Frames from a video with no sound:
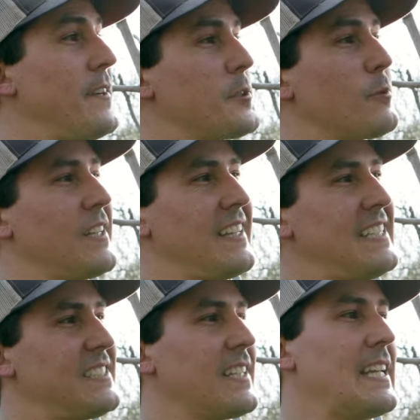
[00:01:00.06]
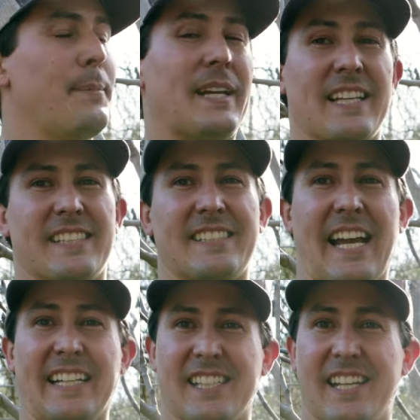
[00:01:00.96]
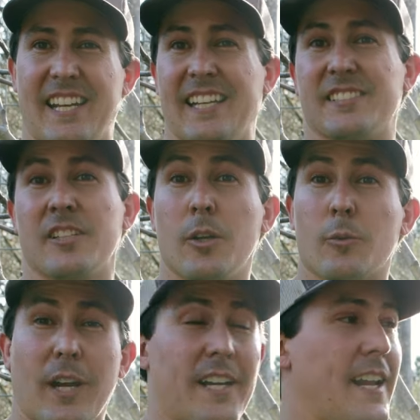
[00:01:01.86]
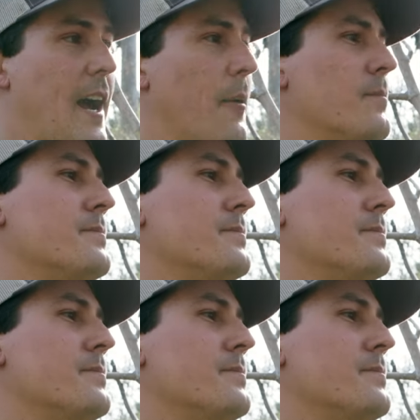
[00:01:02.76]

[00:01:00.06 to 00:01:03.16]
fig tree at least to keep it at the size that it is right now.